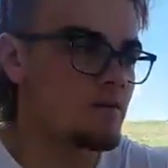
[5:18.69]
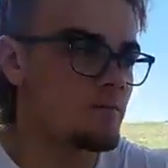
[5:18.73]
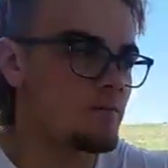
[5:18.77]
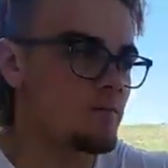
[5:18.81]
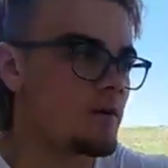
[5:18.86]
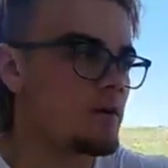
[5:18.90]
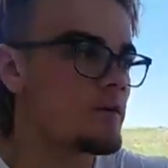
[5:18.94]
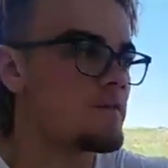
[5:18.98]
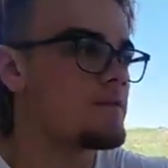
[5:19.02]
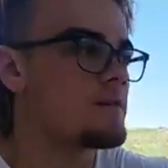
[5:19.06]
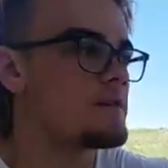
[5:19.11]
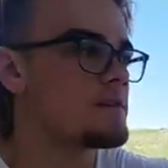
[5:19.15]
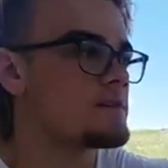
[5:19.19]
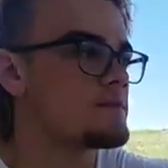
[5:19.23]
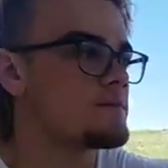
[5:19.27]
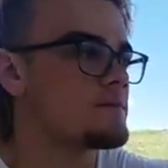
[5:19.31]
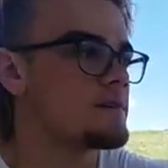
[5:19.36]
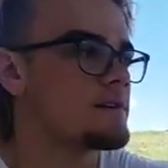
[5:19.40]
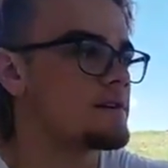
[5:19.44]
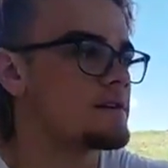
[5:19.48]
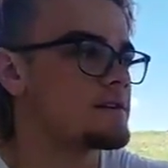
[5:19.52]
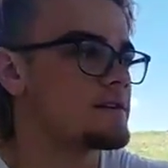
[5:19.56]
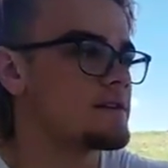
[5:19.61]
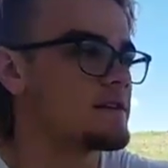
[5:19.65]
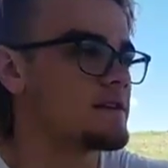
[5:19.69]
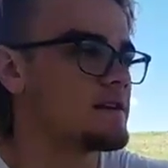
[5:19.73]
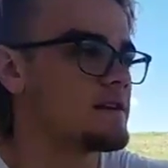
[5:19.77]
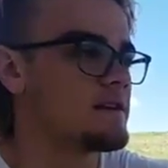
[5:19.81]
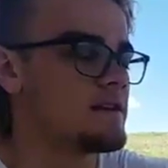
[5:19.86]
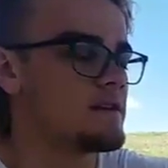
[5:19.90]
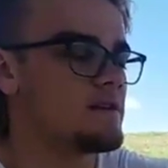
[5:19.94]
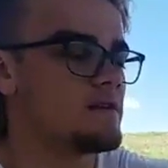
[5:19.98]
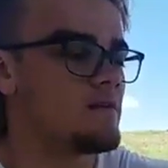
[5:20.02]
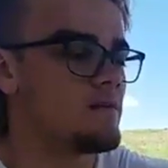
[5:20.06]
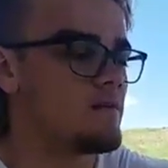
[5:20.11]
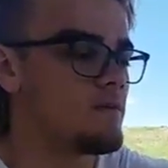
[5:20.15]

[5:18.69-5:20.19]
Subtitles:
Part of it is because of the heat.